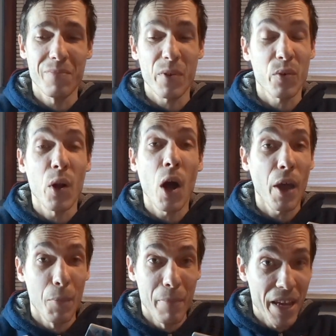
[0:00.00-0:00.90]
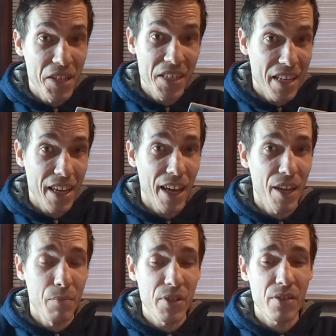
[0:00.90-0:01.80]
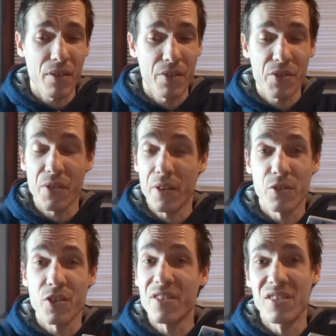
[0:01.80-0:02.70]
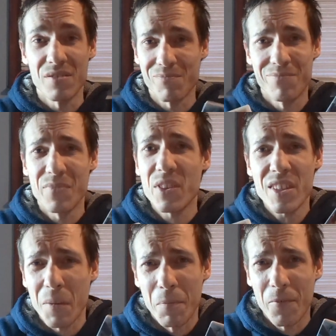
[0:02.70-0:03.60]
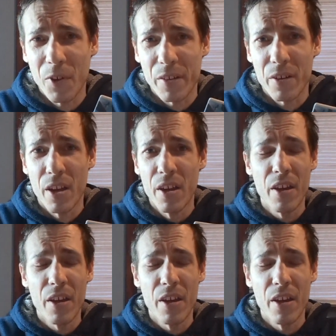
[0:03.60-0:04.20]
They're not amazing games, honestly, just dumb fun.